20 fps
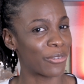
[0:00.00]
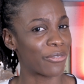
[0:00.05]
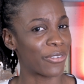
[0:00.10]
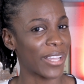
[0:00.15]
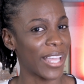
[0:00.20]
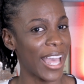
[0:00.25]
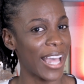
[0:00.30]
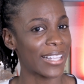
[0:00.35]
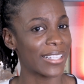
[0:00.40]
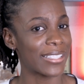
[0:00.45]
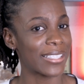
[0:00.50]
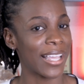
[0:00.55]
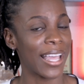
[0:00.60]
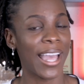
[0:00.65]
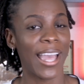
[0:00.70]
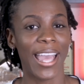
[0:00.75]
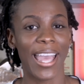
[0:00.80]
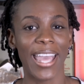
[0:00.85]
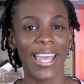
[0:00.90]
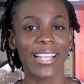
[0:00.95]
forget,
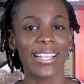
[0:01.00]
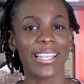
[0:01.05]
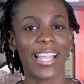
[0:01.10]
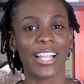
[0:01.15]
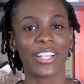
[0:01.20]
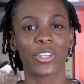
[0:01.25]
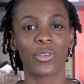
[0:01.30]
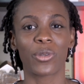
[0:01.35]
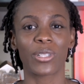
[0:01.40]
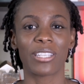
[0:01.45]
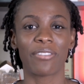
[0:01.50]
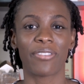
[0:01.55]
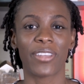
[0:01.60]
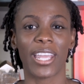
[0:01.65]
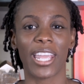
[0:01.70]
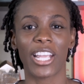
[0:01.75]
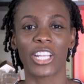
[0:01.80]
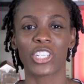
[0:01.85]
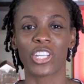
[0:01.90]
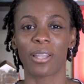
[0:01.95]
hit that
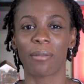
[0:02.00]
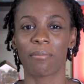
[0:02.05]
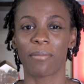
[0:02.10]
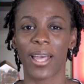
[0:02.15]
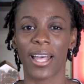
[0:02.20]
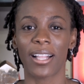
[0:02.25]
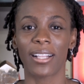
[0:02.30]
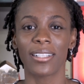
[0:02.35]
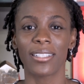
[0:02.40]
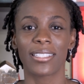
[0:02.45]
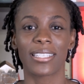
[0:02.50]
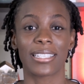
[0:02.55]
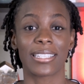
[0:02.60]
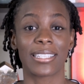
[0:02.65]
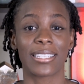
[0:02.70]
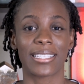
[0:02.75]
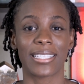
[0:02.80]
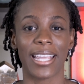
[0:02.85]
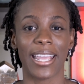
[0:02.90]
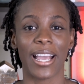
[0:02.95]
notification bell to
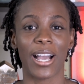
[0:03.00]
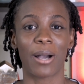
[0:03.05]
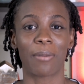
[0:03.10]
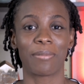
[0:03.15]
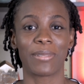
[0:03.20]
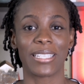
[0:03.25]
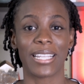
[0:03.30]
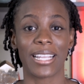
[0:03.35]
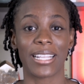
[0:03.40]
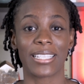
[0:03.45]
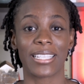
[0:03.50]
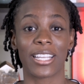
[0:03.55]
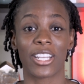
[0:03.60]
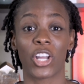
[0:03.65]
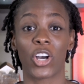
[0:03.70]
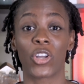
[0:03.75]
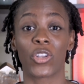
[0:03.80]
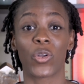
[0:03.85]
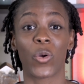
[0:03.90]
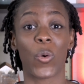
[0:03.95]
stay updated
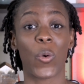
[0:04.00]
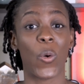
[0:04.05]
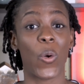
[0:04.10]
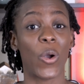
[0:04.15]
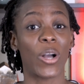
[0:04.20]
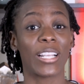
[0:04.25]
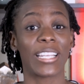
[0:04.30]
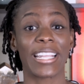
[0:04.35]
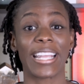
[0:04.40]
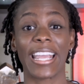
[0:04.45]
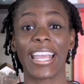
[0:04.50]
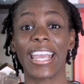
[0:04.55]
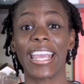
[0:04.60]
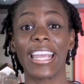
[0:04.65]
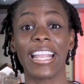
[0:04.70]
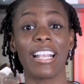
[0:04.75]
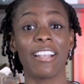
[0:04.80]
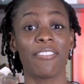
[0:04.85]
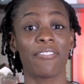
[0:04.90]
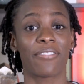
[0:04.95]
on all the
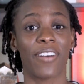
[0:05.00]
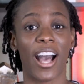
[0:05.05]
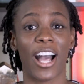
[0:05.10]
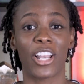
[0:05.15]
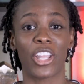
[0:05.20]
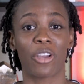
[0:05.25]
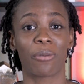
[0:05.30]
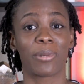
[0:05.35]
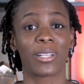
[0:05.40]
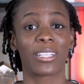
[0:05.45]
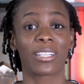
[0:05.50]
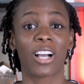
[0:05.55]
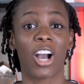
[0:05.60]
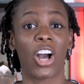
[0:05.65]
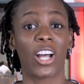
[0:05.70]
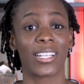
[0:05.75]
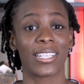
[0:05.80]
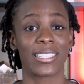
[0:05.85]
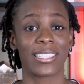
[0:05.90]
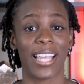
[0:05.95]
invaluable
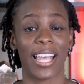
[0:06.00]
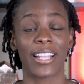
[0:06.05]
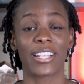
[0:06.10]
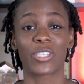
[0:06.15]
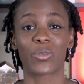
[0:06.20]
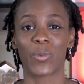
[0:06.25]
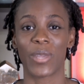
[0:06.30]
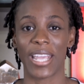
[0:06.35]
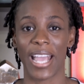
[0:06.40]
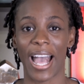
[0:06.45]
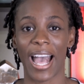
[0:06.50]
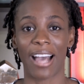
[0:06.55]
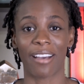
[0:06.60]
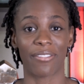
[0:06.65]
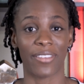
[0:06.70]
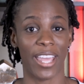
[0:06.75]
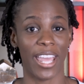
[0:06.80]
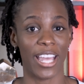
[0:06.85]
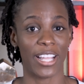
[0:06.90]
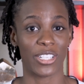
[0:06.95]
content we
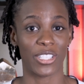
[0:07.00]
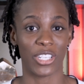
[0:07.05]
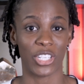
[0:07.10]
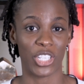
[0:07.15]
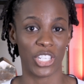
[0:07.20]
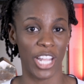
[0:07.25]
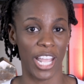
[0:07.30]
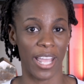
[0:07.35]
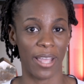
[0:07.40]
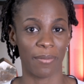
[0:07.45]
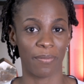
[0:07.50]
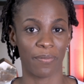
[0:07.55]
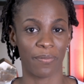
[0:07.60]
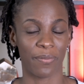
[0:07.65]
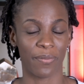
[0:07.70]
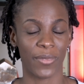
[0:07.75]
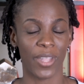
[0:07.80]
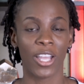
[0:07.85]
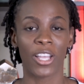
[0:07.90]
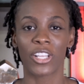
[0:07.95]
have here to share.
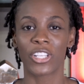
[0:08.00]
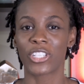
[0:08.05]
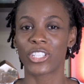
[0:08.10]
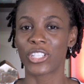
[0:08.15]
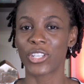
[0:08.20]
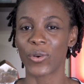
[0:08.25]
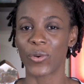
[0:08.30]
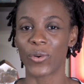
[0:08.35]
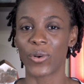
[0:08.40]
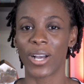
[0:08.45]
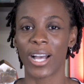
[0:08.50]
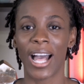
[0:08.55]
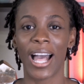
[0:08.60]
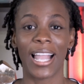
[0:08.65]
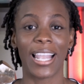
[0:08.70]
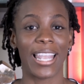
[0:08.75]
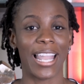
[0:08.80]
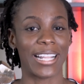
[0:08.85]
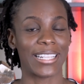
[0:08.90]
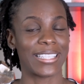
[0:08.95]
So
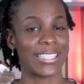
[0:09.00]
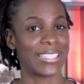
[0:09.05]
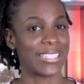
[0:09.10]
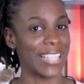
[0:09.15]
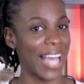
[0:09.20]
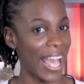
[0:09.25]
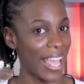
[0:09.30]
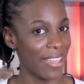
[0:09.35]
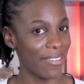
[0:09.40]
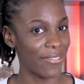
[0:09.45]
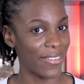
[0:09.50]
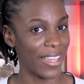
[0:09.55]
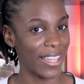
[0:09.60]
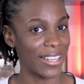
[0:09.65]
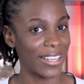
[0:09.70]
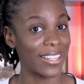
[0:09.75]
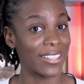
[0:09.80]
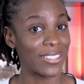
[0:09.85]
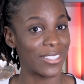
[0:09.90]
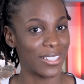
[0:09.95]
let's dive
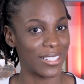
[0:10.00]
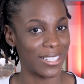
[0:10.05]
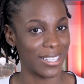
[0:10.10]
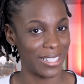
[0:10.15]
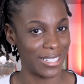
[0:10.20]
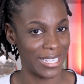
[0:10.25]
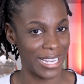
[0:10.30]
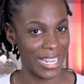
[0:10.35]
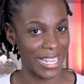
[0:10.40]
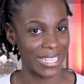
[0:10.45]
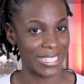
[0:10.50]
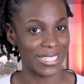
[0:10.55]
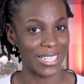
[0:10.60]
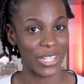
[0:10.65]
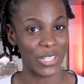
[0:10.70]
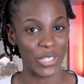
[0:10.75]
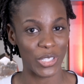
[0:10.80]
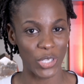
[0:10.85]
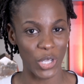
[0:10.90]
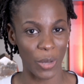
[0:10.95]
into today's
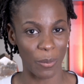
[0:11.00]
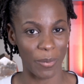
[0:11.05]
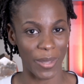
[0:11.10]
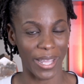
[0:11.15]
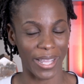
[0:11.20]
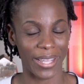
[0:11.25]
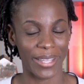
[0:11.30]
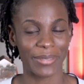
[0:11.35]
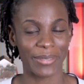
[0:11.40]
topic.